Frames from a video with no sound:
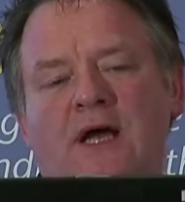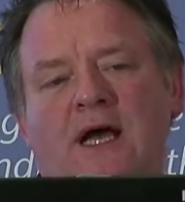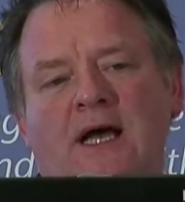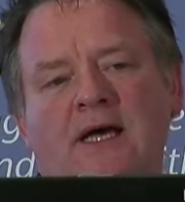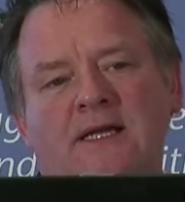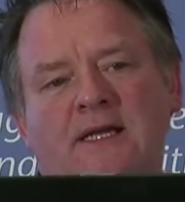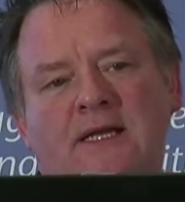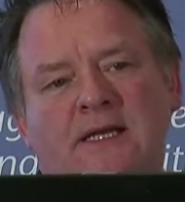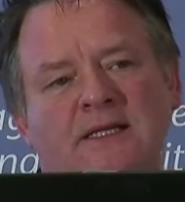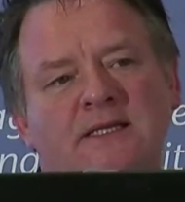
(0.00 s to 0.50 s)

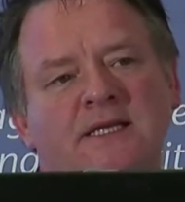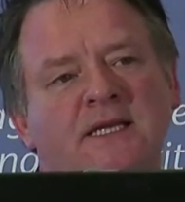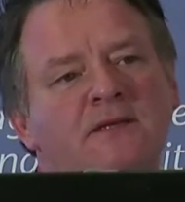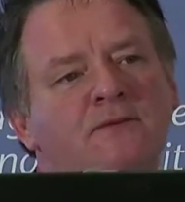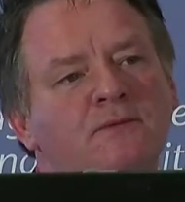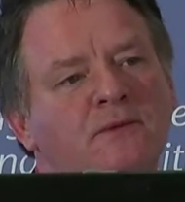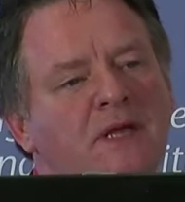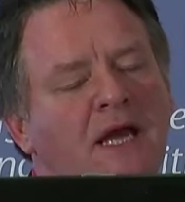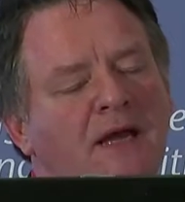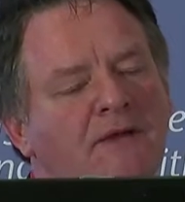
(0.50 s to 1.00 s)
And indeed,
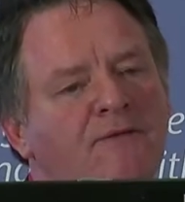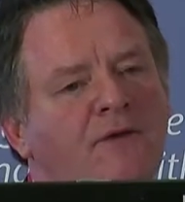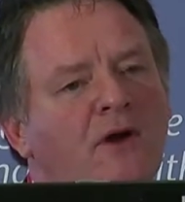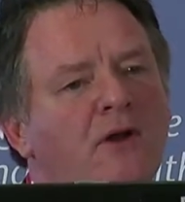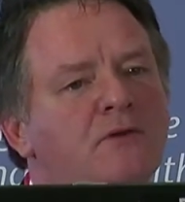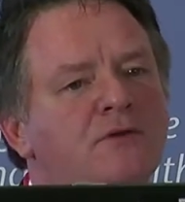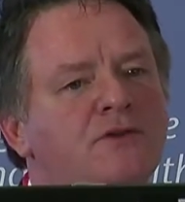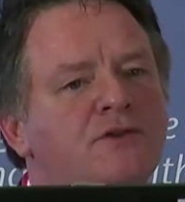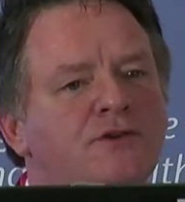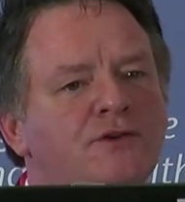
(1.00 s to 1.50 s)
when I
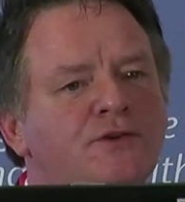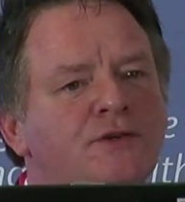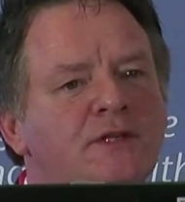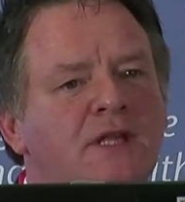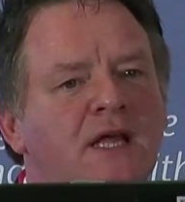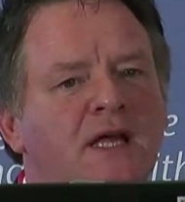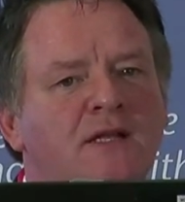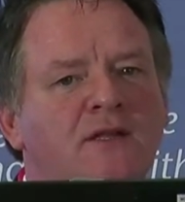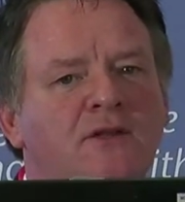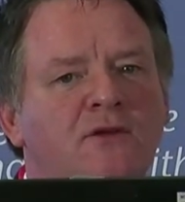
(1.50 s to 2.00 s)
followed through in
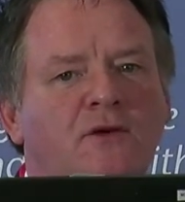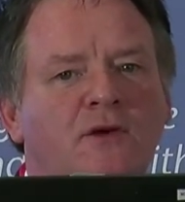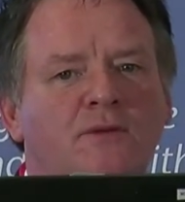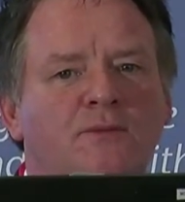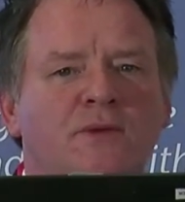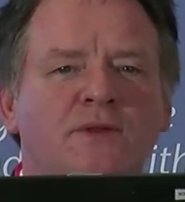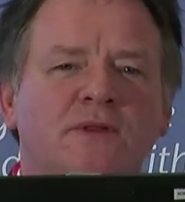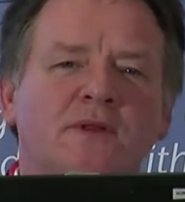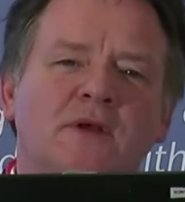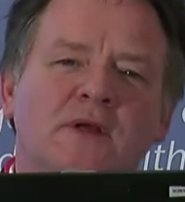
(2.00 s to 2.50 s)
that thought
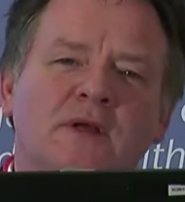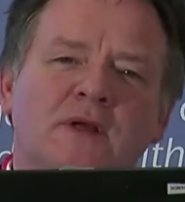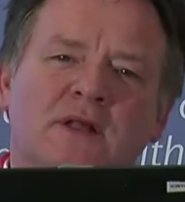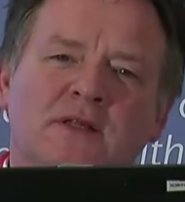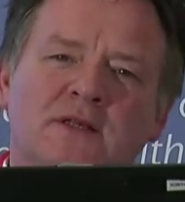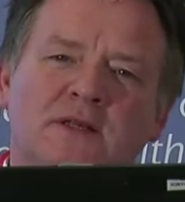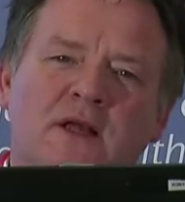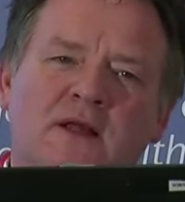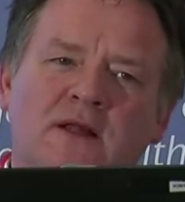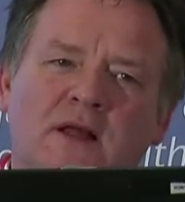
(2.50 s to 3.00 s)

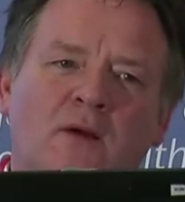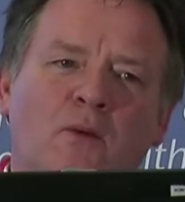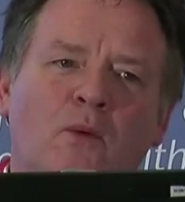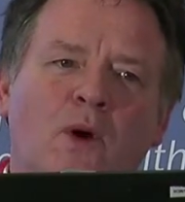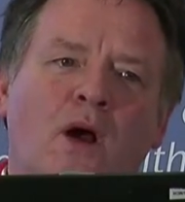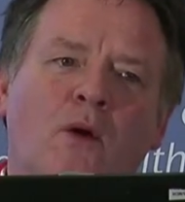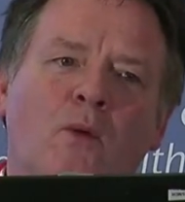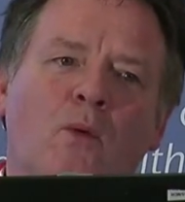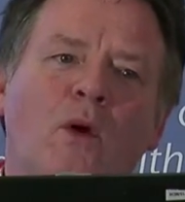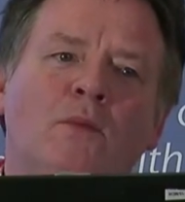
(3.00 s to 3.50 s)
with a,
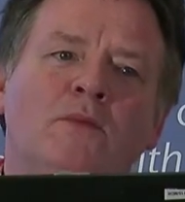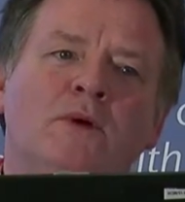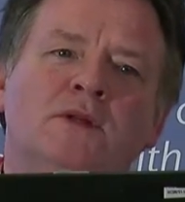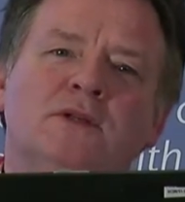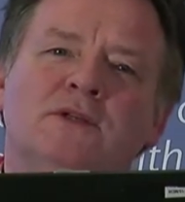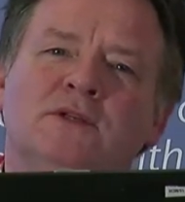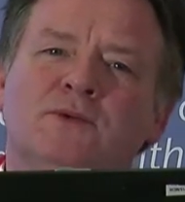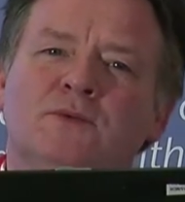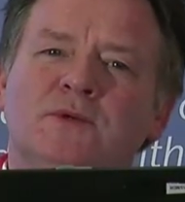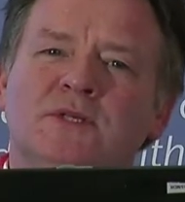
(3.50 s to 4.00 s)
a,
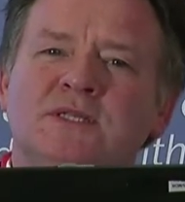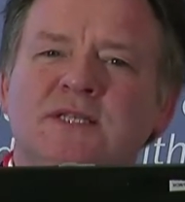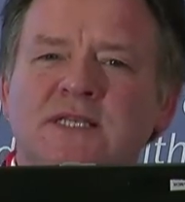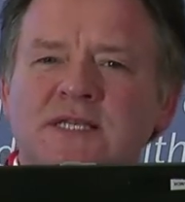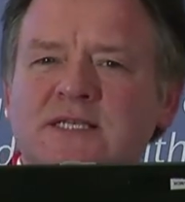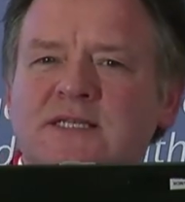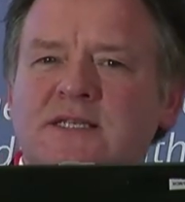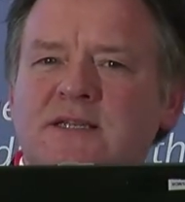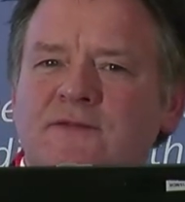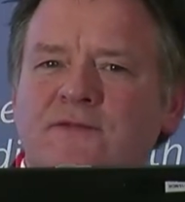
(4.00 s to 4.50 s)
woman who was
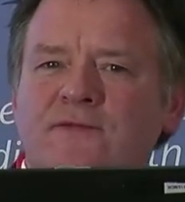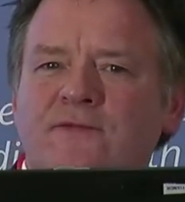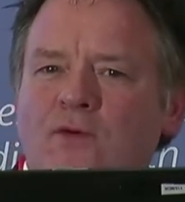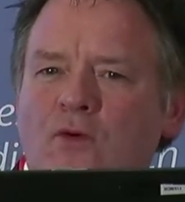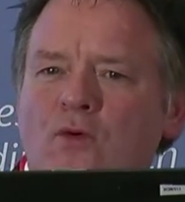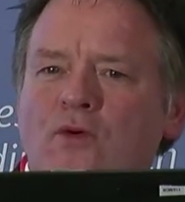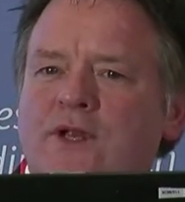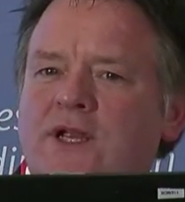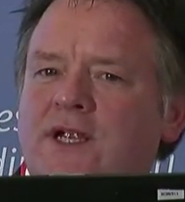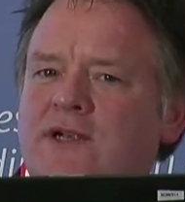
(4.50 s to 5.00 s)

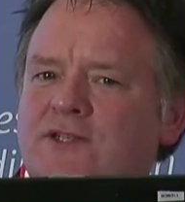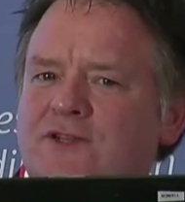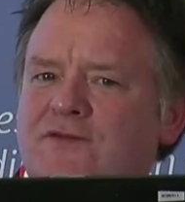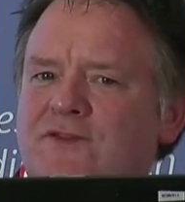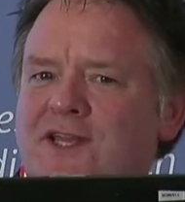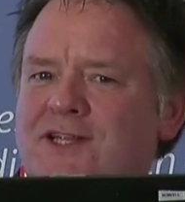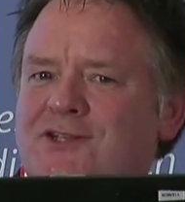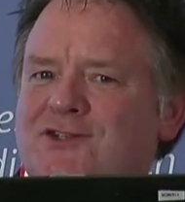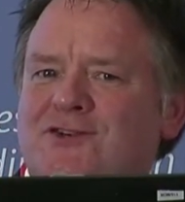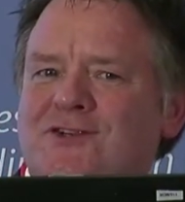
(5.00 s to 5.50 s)
64 years of
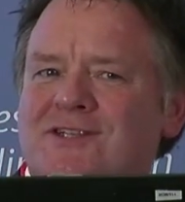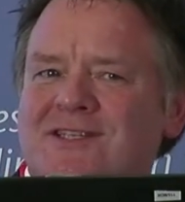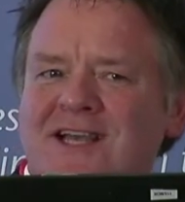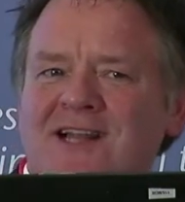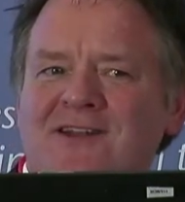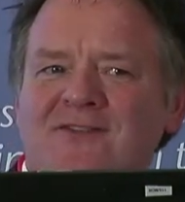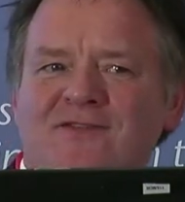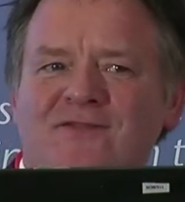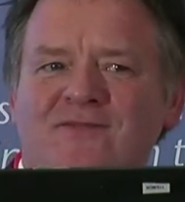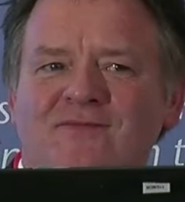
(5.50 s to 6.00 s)
age
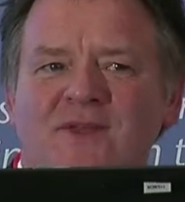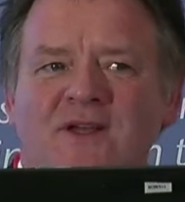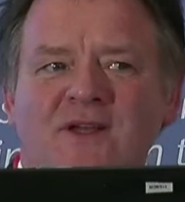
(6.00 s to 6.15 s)
herself,